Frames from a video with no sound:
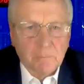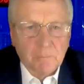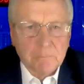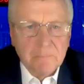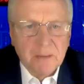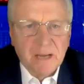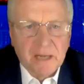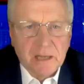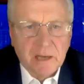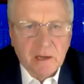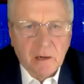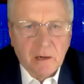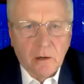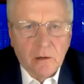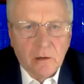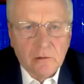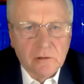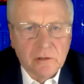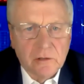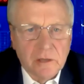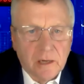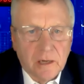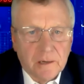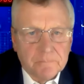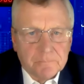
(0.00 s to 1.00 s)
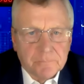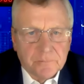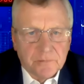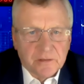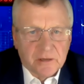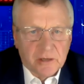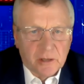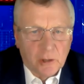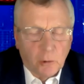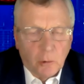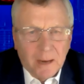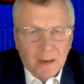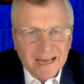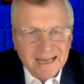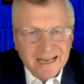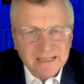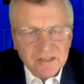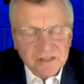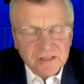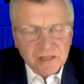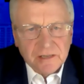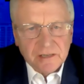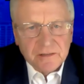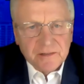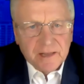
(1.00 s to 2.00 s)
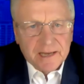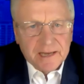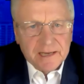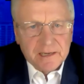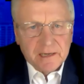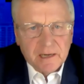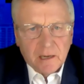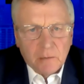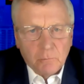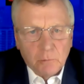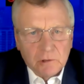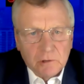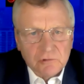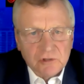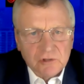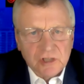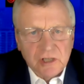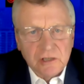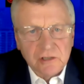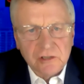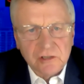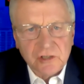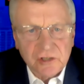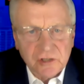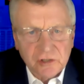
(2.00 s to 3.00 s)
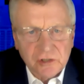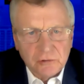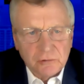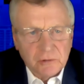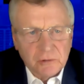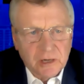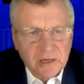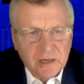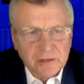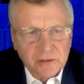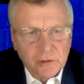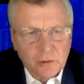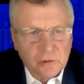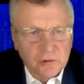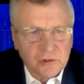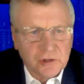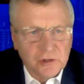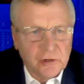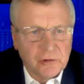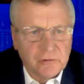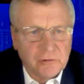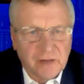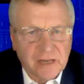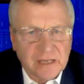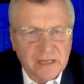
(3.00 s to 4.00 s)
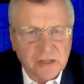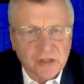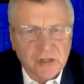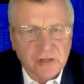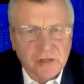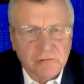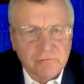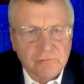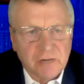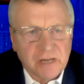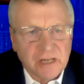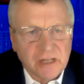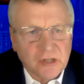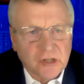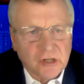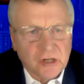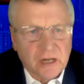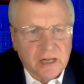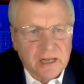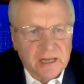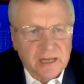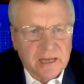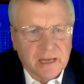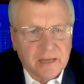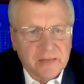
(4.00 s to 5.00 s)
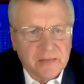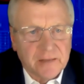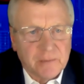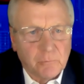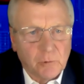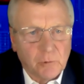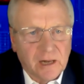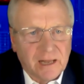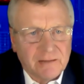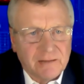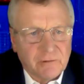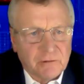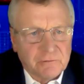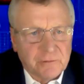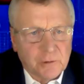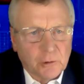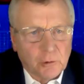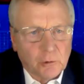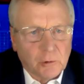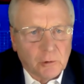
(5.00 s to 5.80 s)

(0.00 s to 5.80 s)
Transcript: a minute on uh, the US, and then uh, we'll turn to uh, your new venture regionally, and then we'll have a few